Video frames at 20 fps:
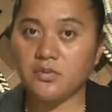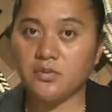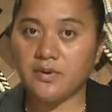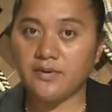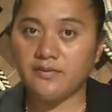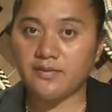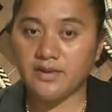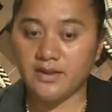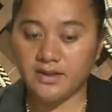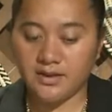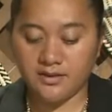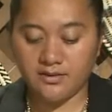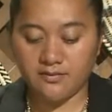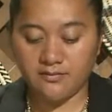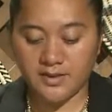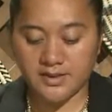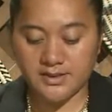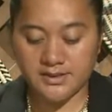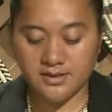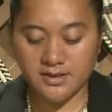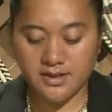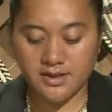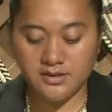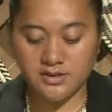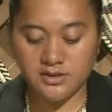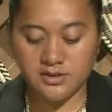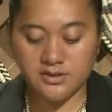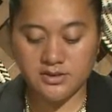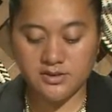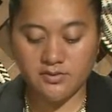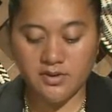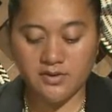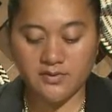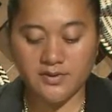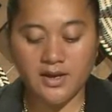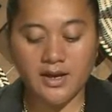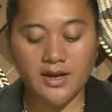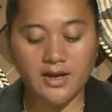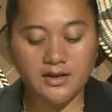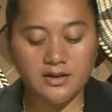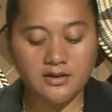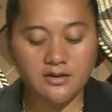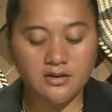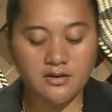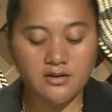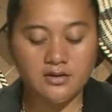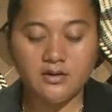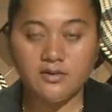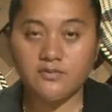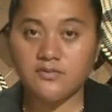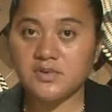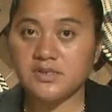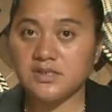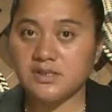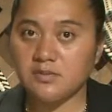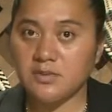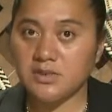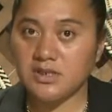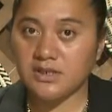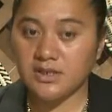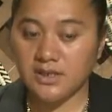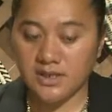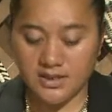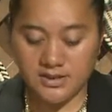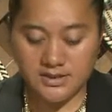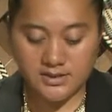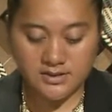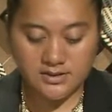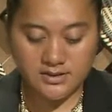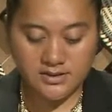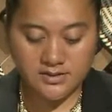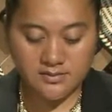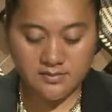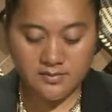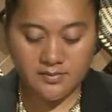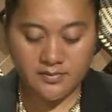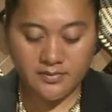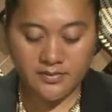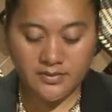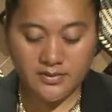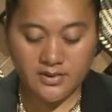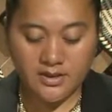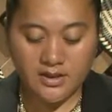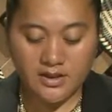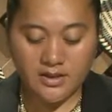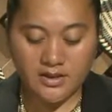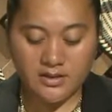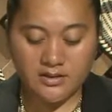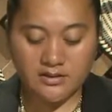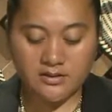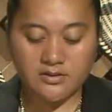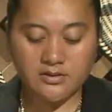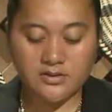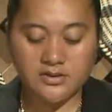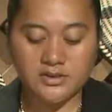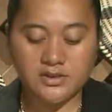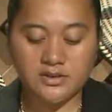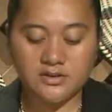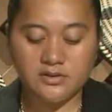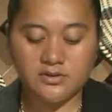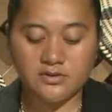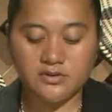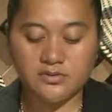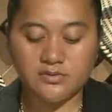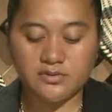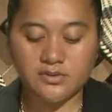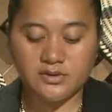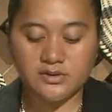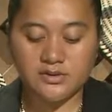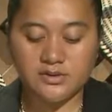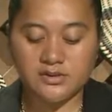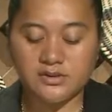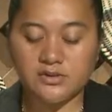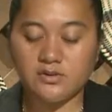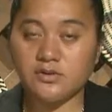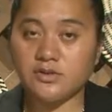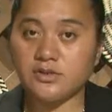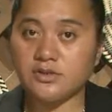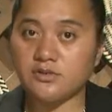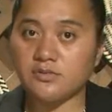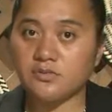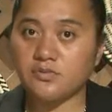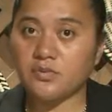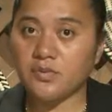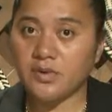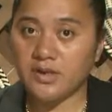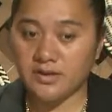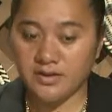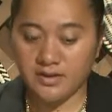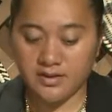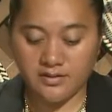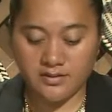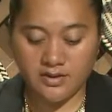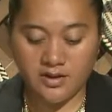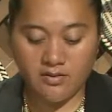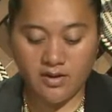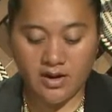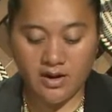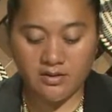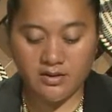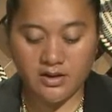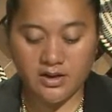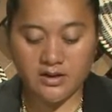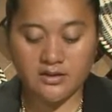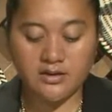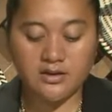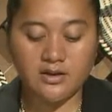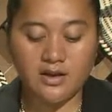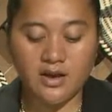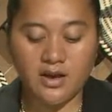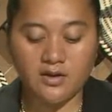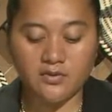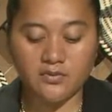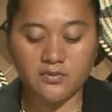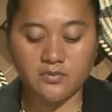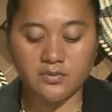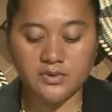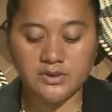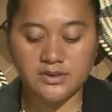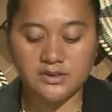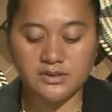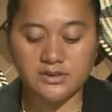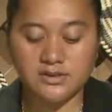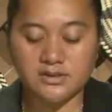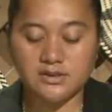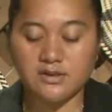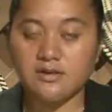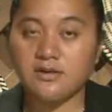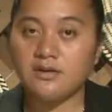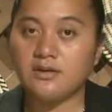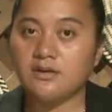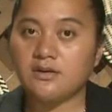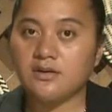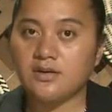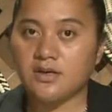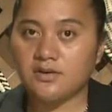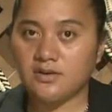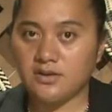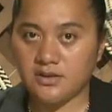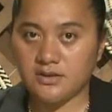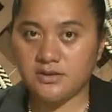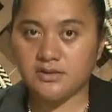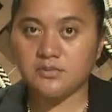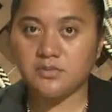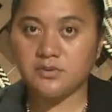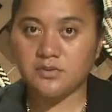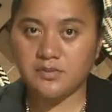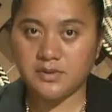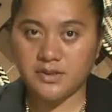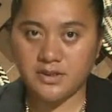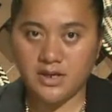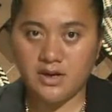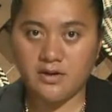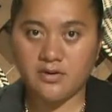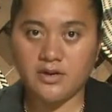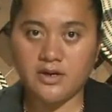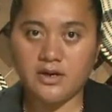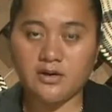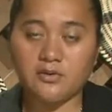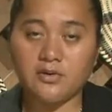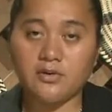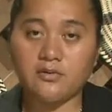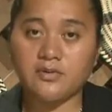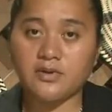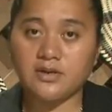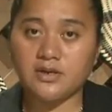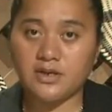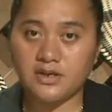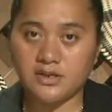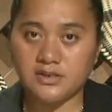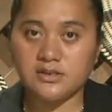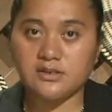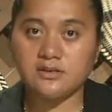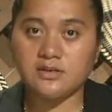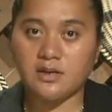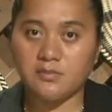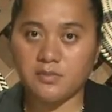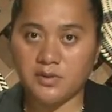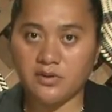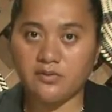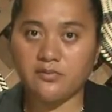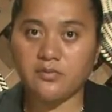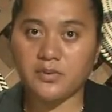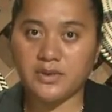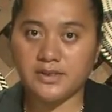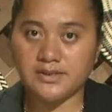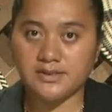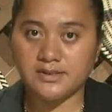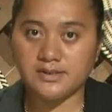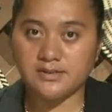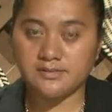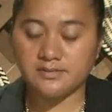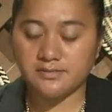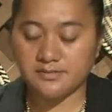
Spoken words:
with their investigations around the island for similar cases and continue in search whether there are any health risks, and these will be carried out over the next couple of weeks.